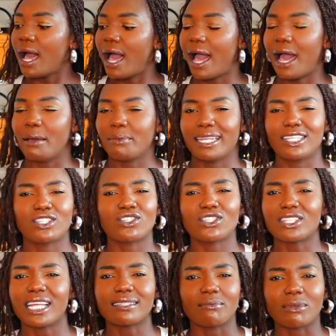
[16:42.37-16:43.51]
And it's just
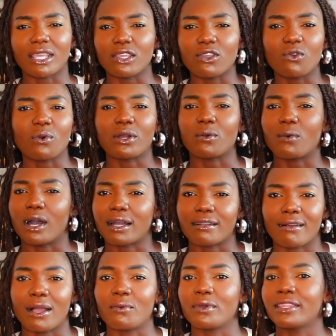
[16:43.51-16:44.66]
not something you want to walk
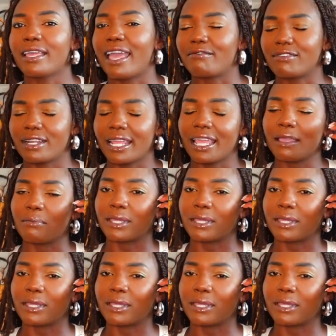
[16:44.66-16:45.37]
around with every day.